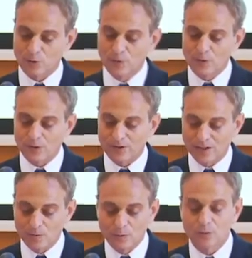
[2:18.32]
we call in
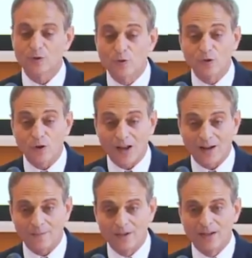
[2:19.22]
Hebrew tikkun
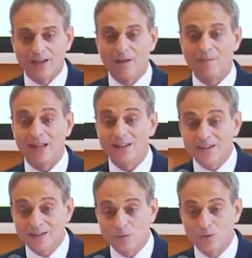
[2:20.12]
olam,
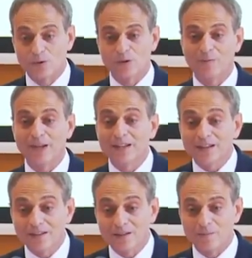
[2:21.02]
amending the world, making
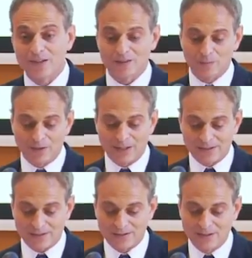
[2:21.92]
it a better
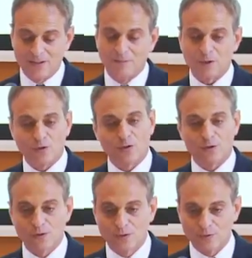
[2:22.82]
place, but you
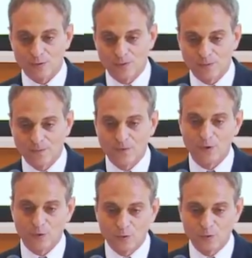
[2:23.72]
also do.
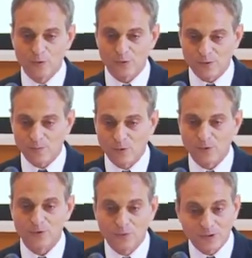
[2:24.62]
You do, you
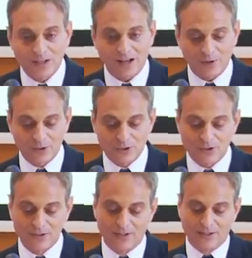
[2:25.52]
support, you encourage,
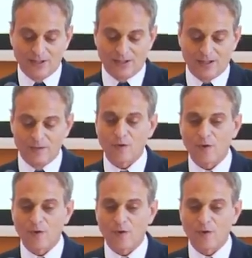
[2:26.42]
and for